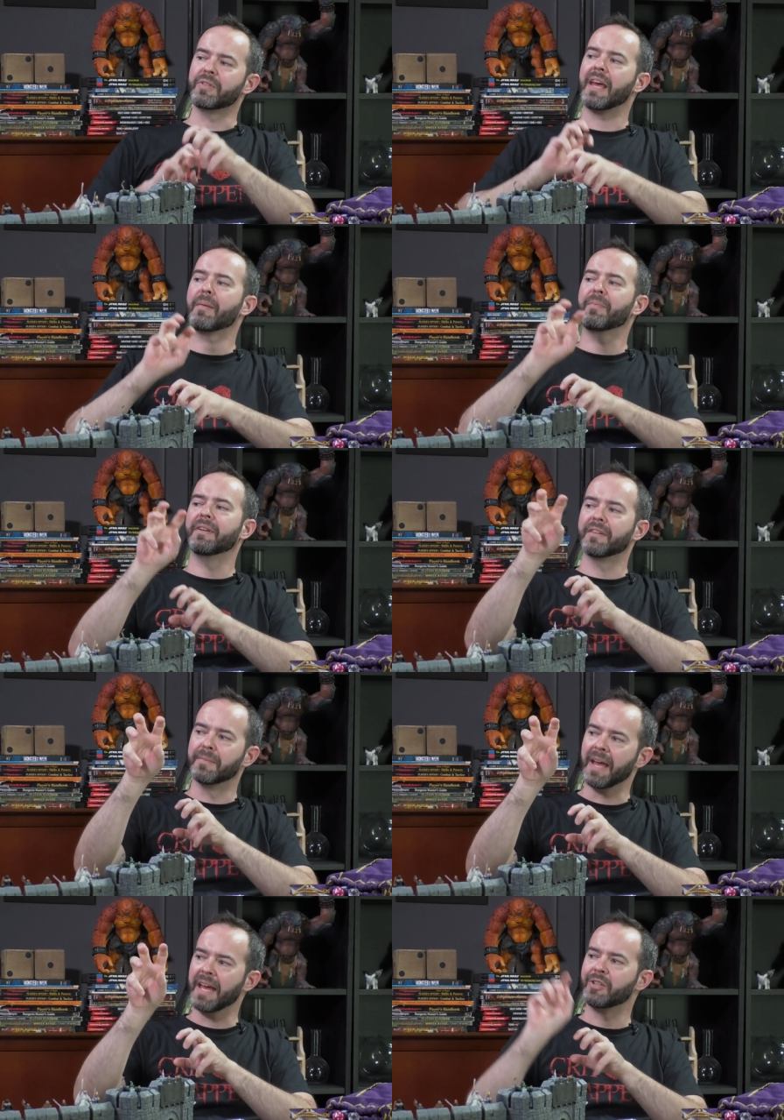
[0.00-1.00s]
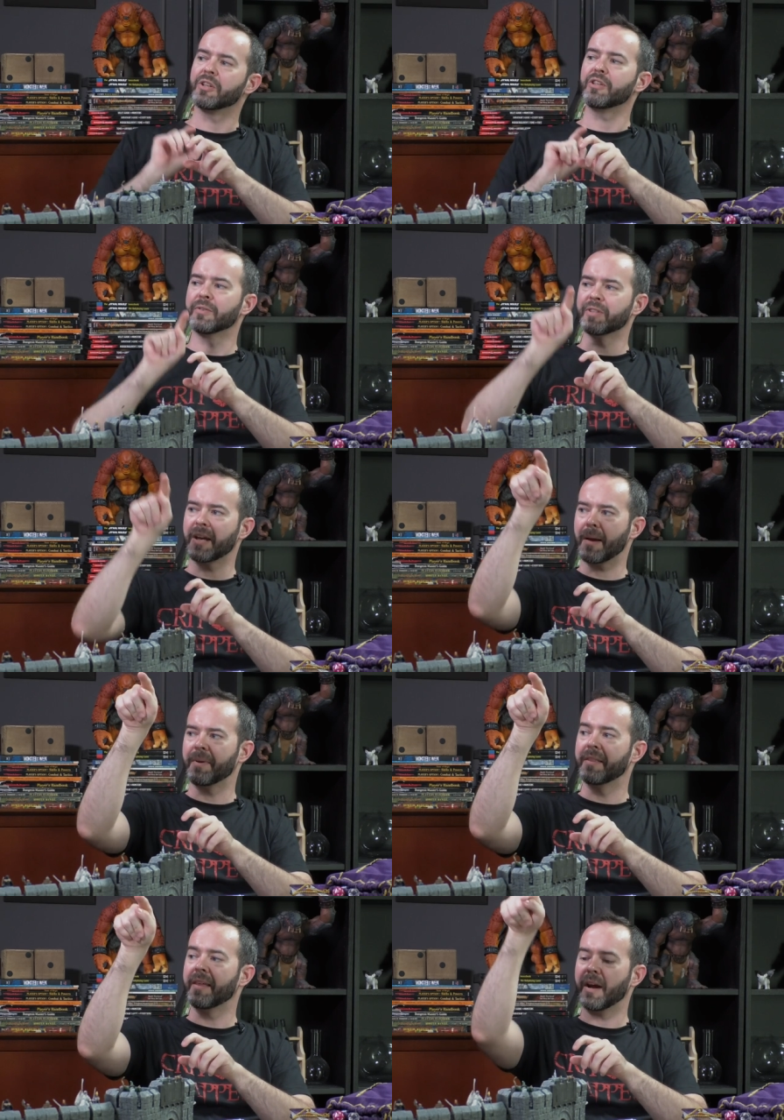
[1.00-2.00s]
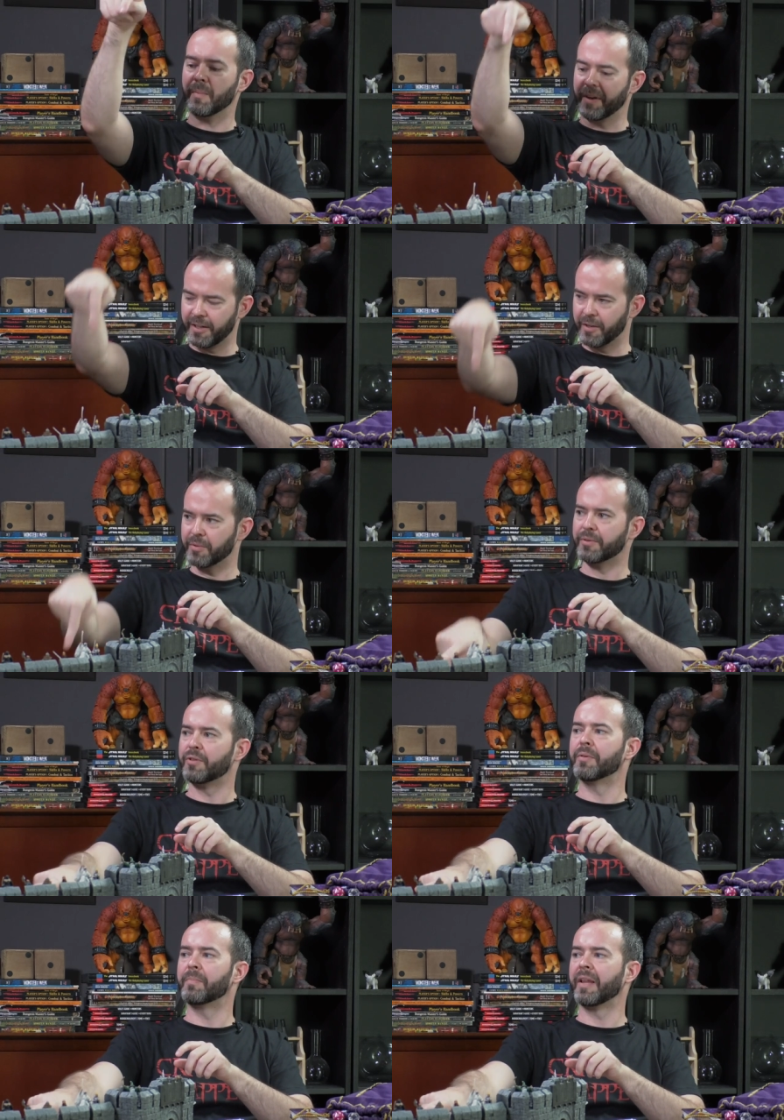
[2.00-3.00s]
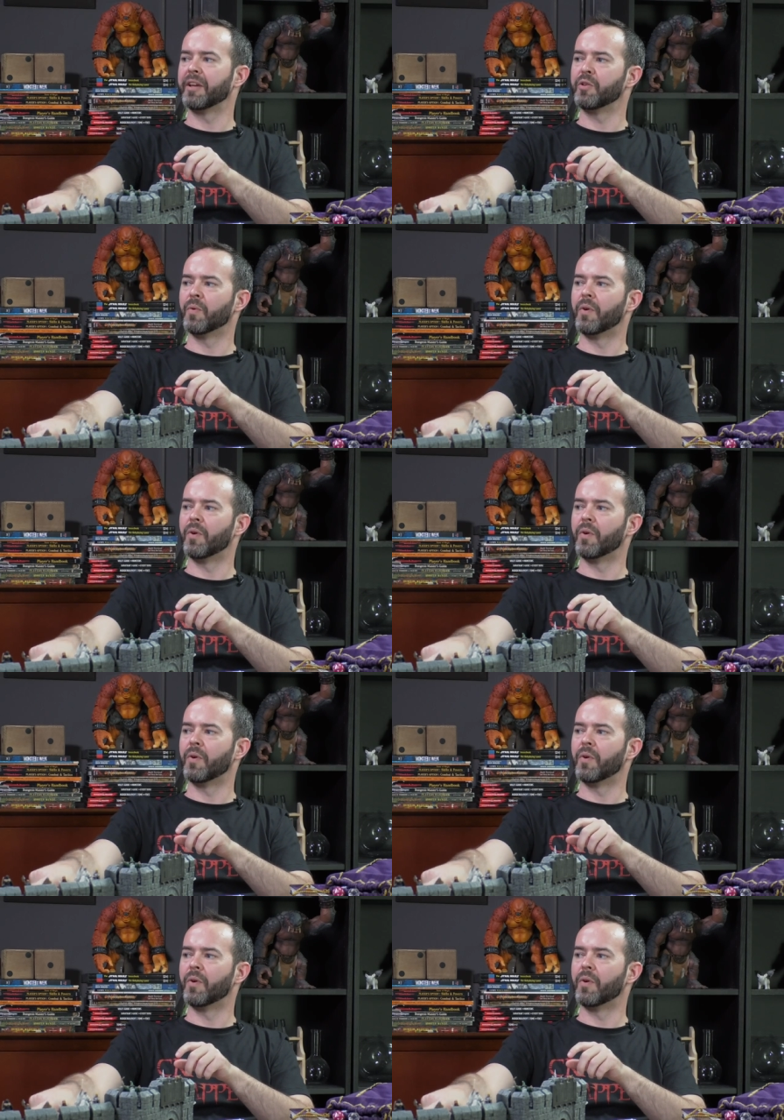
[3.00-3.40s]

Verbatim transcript: you tap into the magic, you are tapping there, but it goes to the plane you